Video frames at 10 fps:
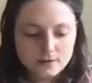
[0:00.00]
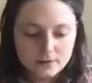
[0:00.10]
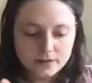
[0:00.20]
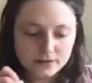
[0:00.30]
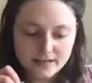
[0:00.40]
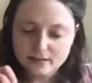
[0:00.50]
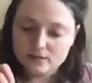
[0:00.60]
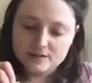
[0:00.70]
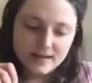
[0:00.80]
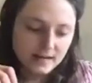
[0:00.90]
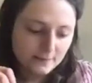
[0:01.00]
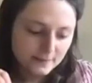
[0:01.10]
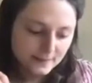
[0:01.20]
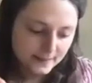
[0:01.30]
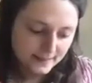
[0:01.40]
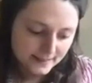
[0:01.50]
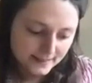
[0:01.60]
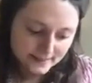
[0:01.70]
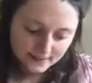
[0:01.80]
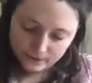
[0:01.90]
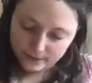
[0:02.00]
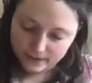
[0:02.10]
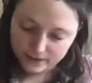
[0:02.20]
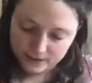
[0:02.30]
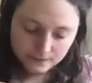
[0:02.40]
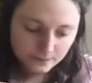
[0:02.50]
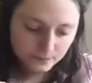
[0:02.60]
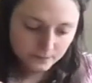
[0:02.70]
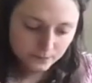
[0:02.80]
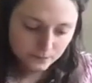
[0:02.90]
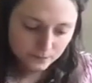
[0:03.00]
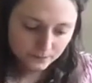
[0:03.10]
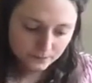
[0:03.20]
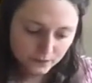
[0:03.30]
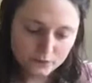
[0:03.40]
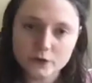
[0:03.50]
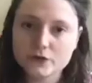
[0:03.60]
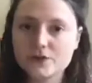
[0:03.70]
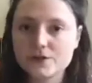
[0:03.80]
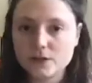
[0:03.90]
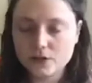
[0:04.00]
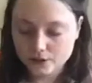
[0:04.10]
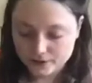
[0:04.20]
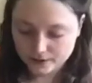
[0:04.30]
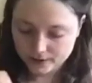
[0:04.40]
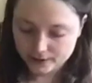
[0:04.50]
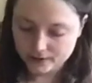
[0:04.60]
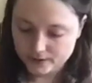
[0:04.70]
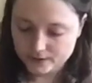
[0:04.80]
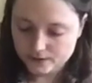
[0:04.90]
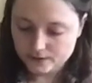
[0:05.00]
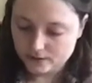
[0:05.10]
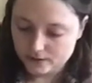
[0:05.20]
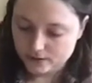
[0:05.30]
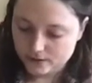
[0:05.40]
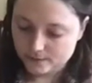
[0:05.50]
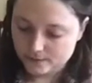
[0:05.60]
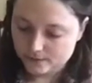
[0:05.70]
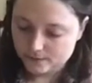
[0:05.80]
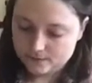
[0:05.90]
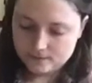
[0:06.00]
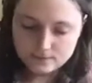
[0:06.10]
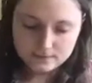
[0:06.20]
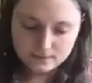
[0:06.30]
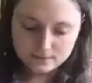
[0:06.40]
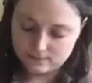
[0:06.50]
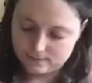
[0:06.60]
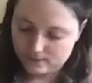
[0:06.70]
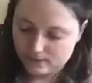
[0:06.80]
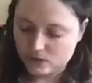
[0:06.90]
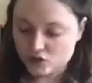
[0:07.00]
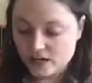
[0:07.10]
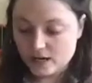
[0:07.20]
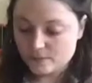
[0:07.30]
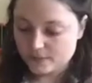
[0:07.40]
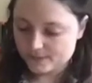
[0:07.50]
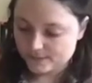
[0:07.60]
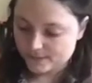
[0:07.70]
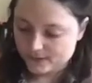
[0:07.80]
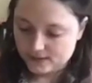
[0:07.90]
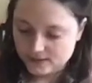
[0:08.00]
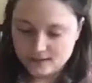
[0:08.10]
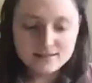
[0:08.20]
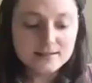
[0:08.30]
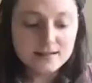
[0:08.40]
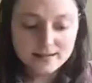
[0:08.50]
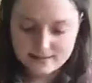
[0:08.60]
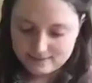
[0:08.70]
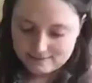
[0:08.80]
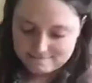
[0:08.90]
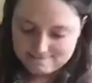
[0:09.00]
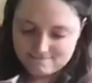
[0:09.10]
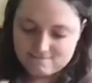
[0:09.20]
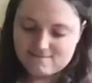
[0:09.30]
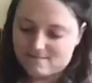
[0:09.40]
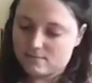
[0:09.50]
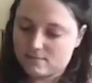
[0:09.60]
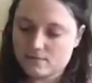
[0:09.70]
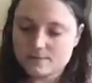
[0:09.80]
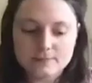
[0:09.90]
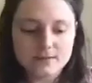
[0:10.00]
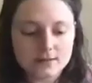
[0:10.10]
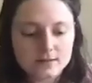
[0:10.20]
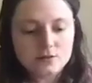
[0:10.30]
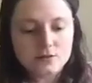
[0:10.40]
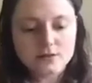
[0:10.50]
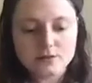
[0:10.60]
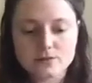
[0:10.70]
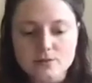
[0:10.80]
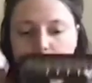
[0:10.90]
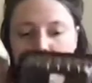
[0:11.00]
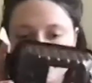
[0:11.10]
We're gonna get the tape and we're gonna first secure the, the shape inside so it doesn't move